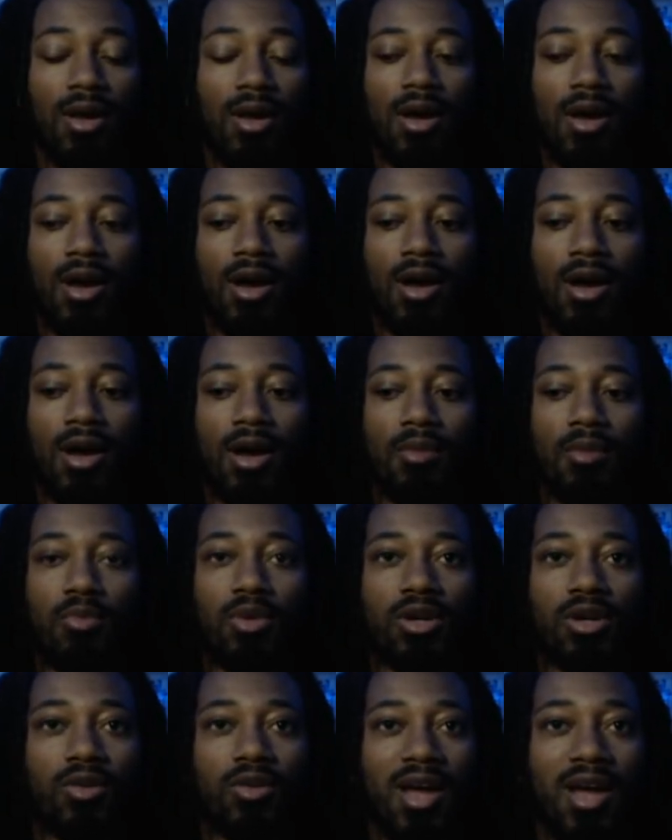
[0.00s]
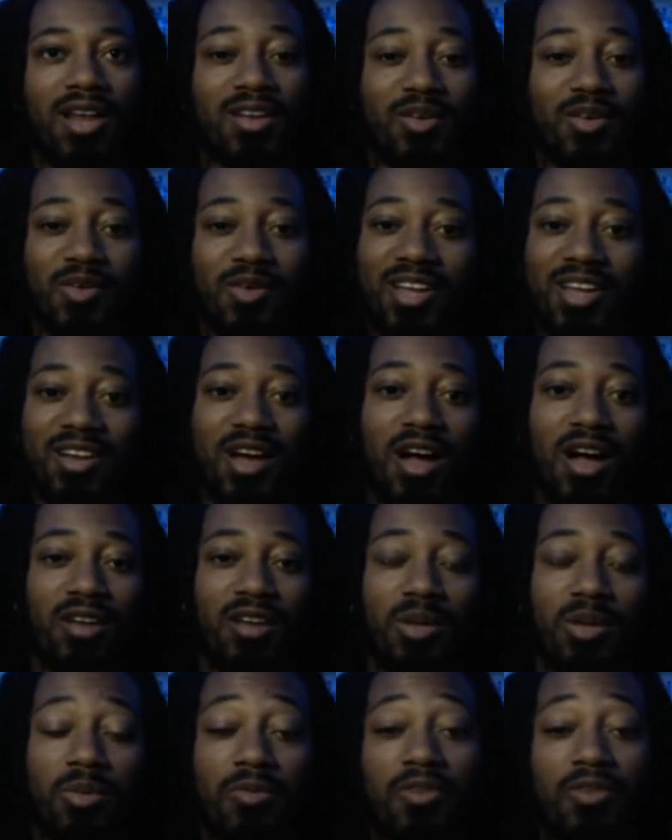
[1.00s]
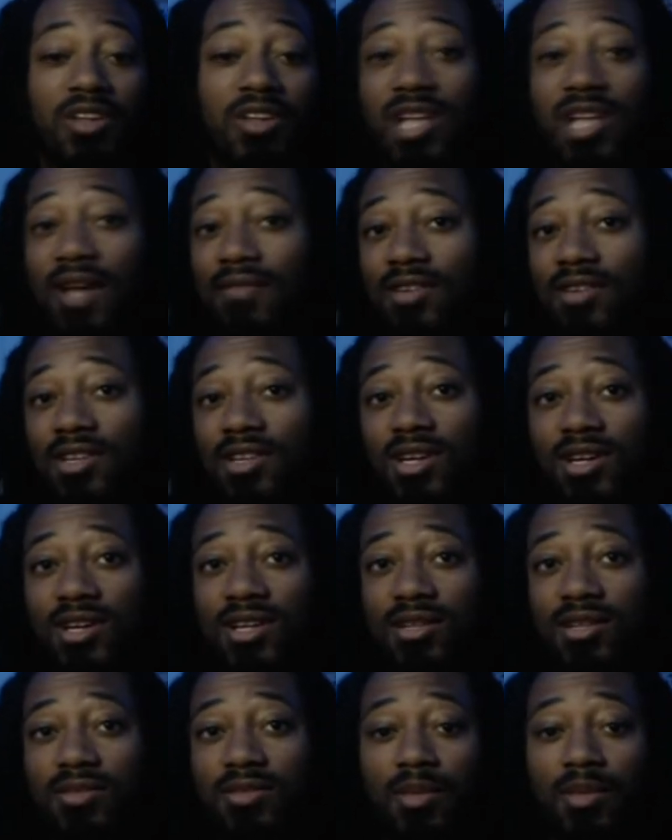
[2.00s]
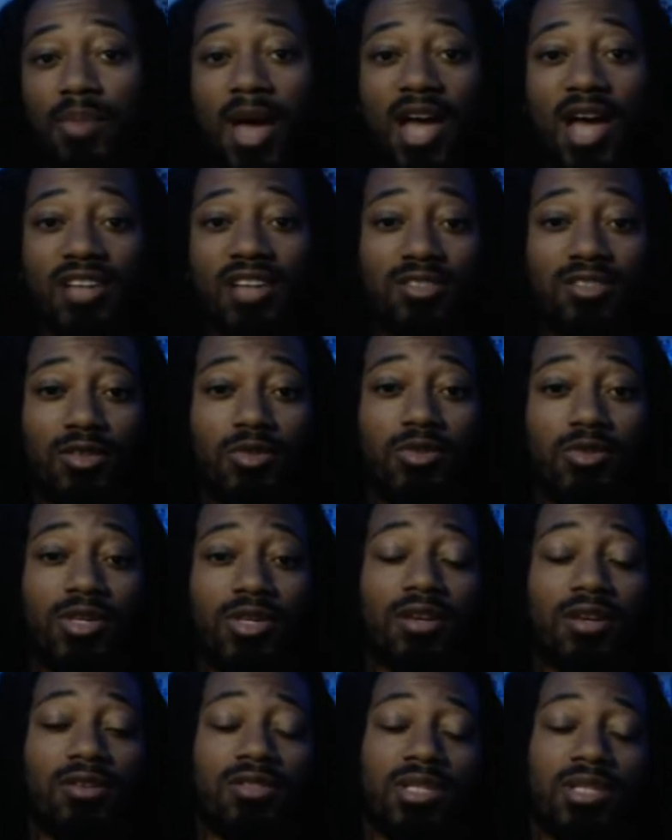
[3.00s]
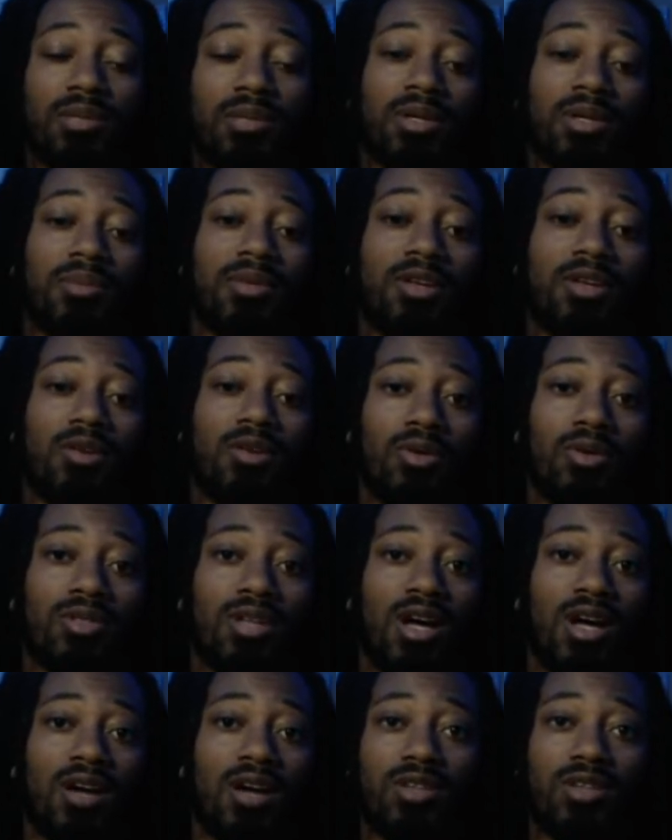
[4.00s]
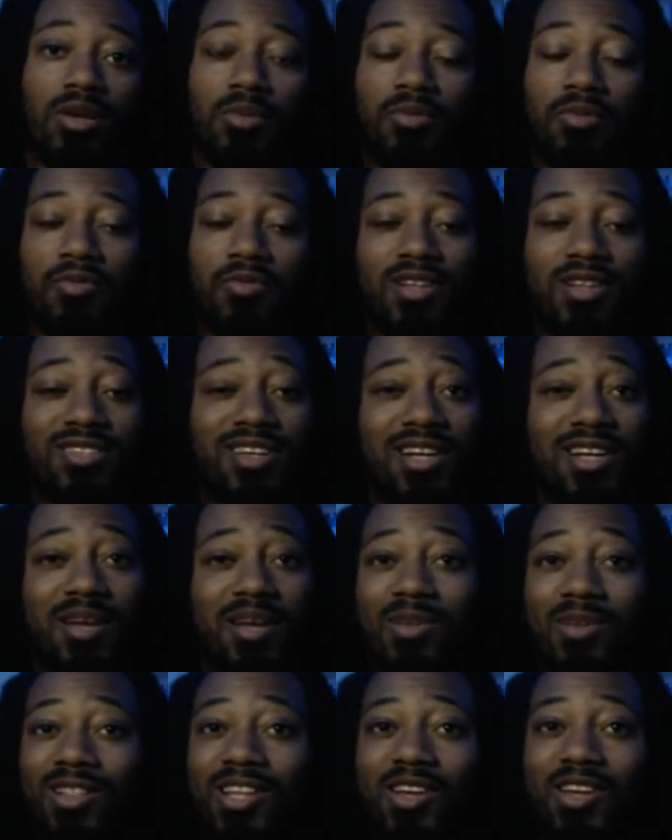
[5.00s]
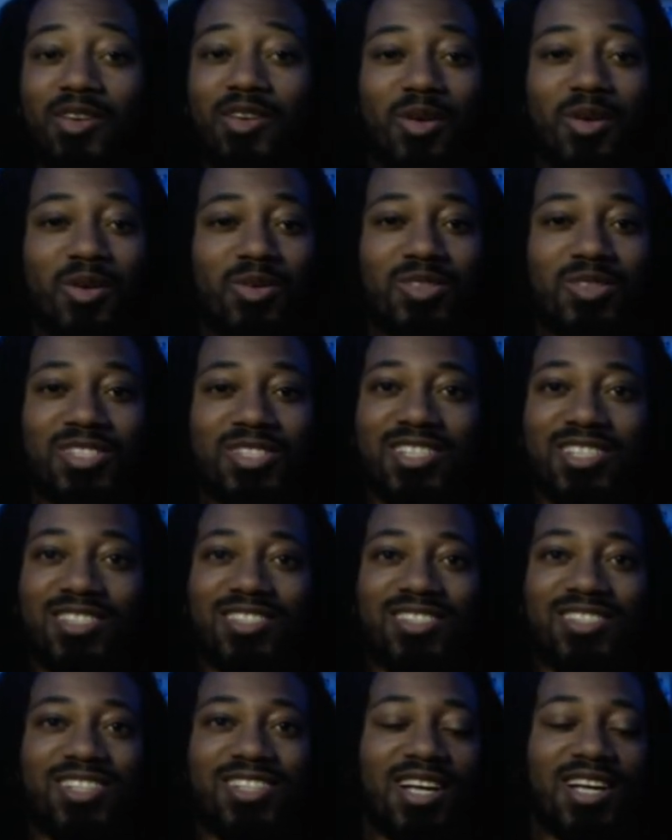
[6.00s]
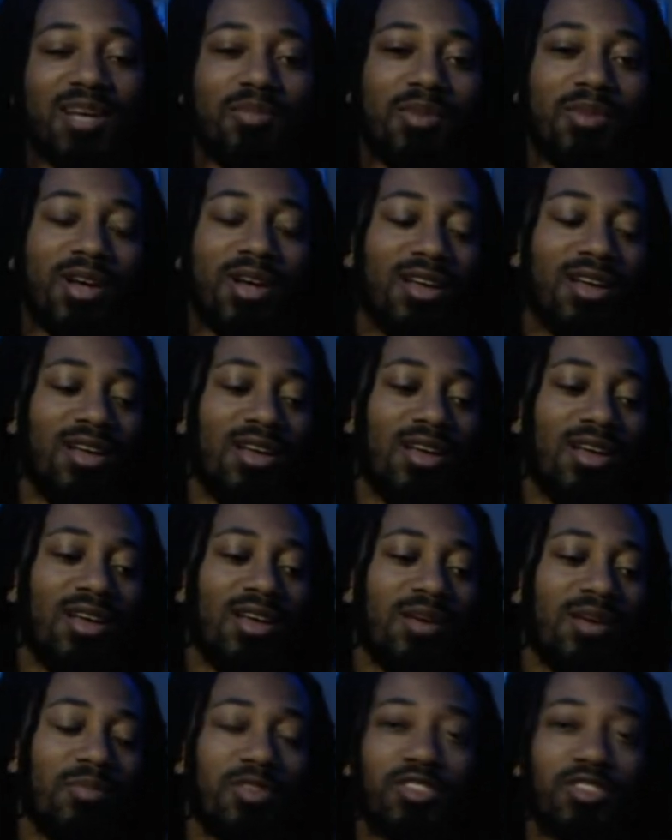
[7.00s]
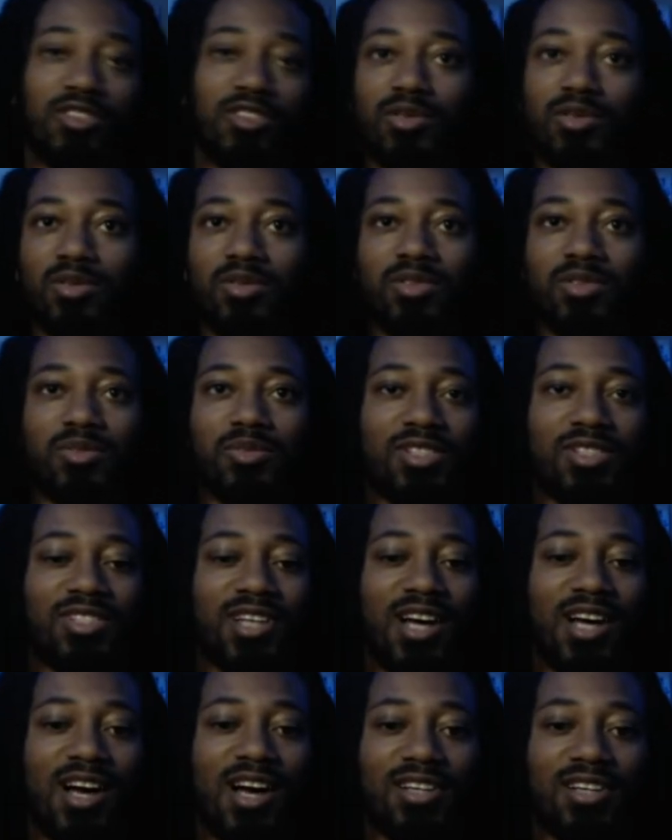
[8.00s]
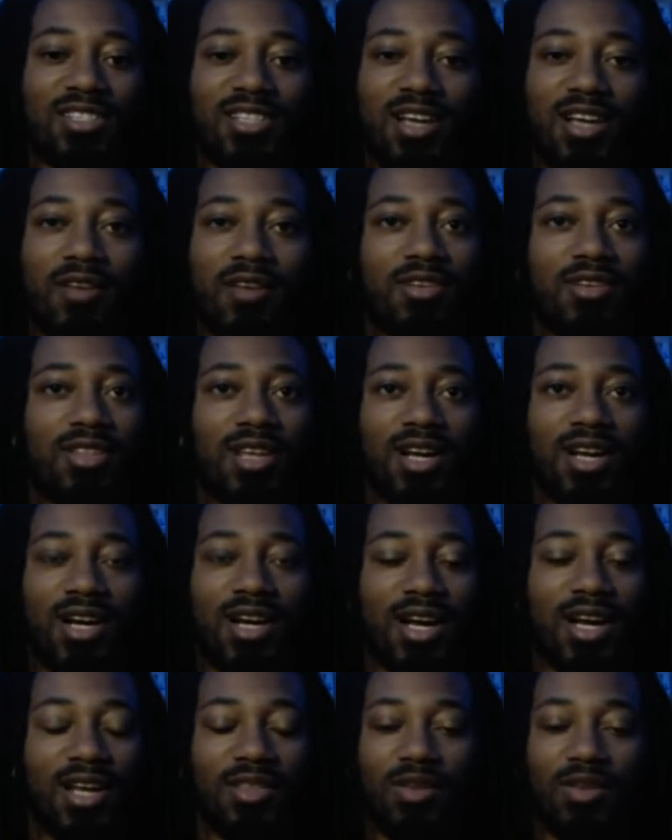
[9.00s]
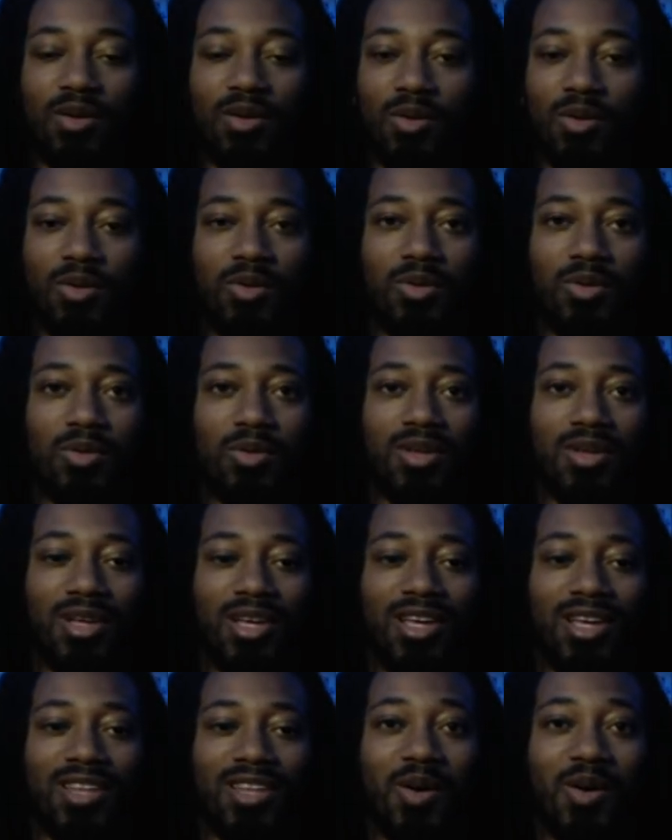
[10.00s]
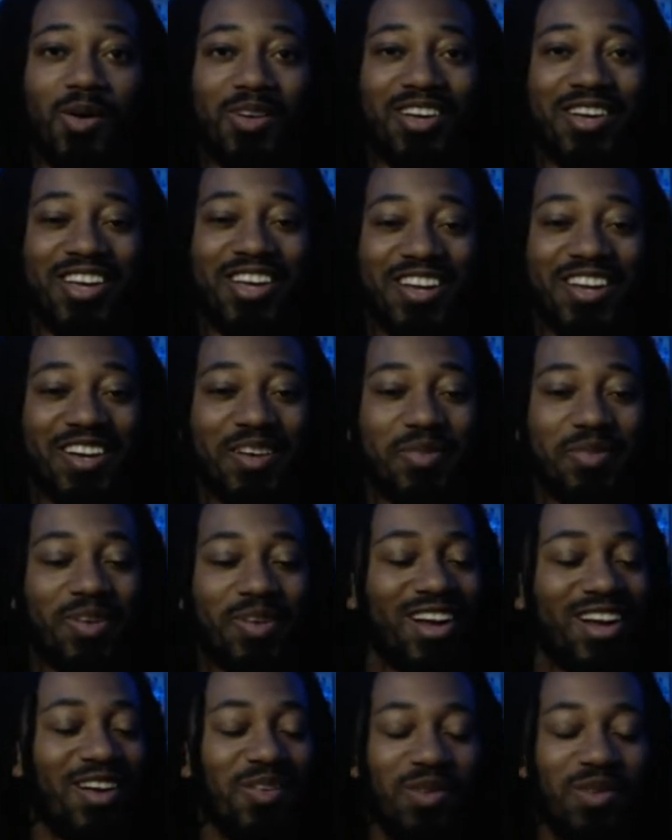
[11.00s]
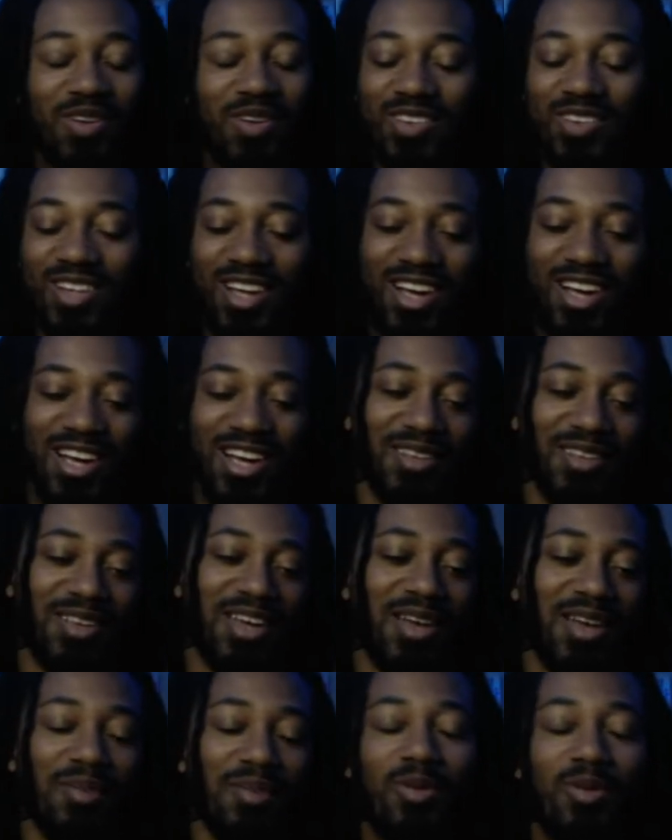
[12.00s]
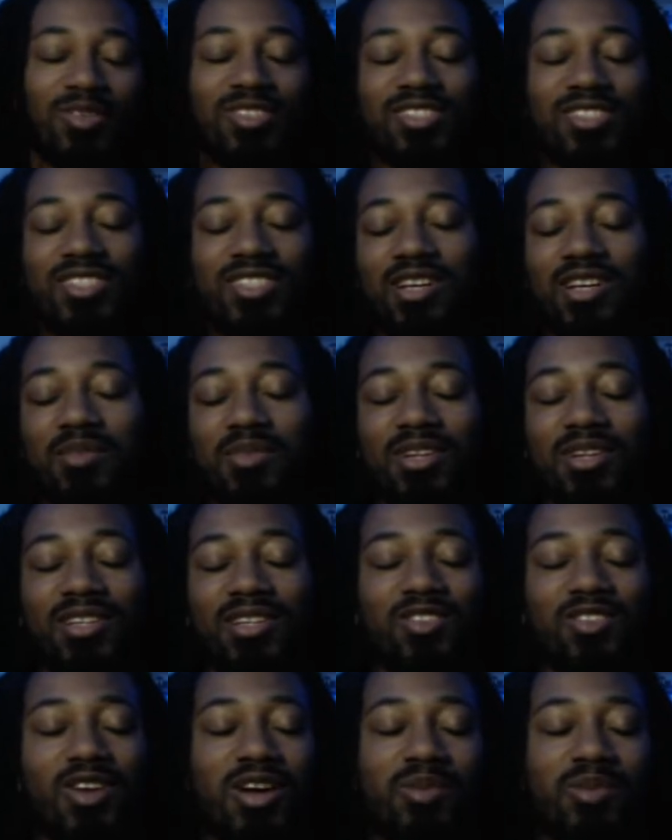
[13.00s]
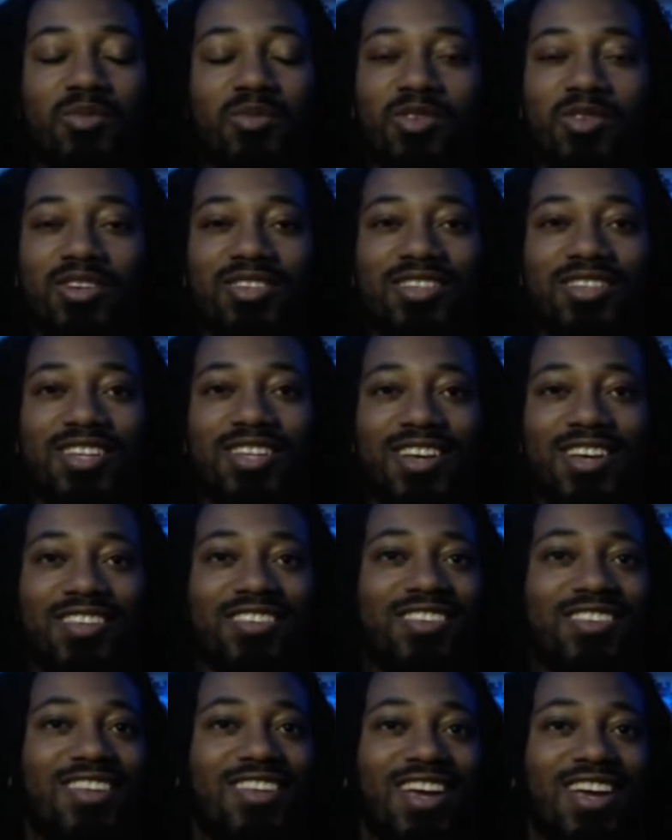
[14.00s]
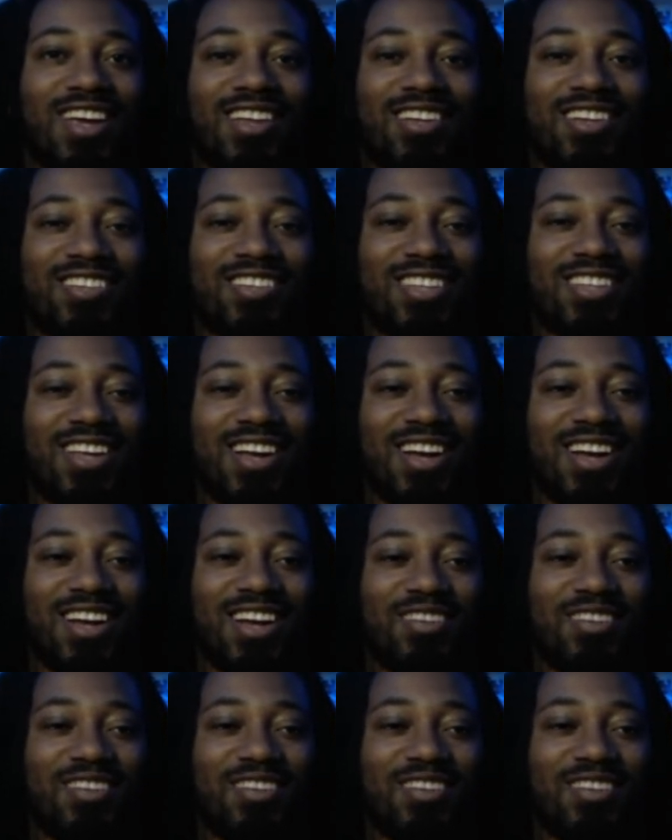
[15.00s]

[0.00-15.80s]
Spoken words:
I'm going to go ahead and go hit Oktoberfest. They haven't done it in the past 2 years. And I'm going to be going to Oktoberfest. I got my lederhosen. I got my shoes, my socks, everything. I got the whole kit up. Like, I went online, kind of purchased some and tried them on the other day, and it's like, I